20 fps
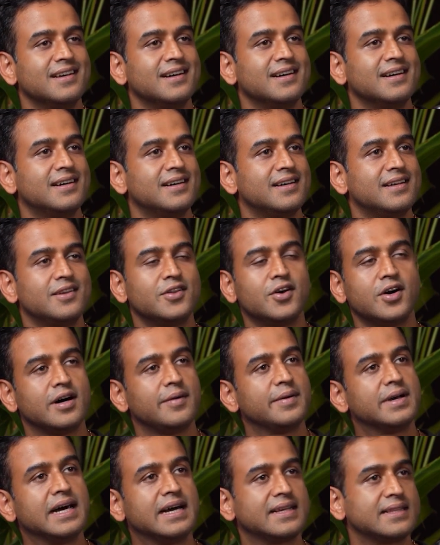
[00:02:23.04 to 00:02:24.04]
Yeah.
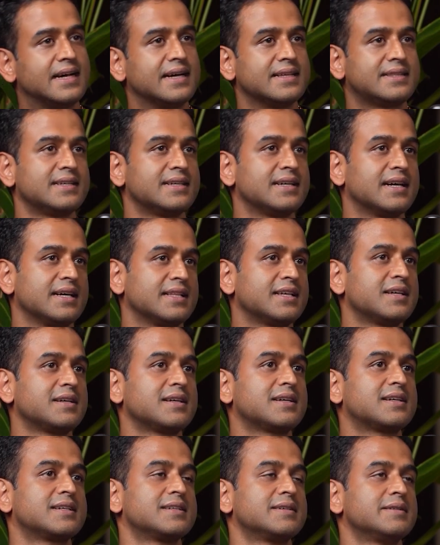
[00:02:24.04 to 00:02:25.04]
No, I mean, I
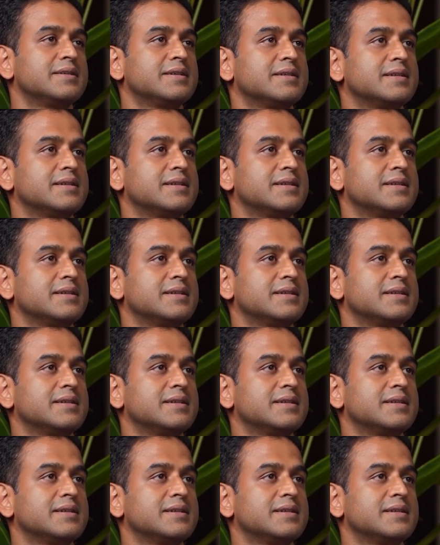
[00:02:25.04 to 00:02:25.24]
think,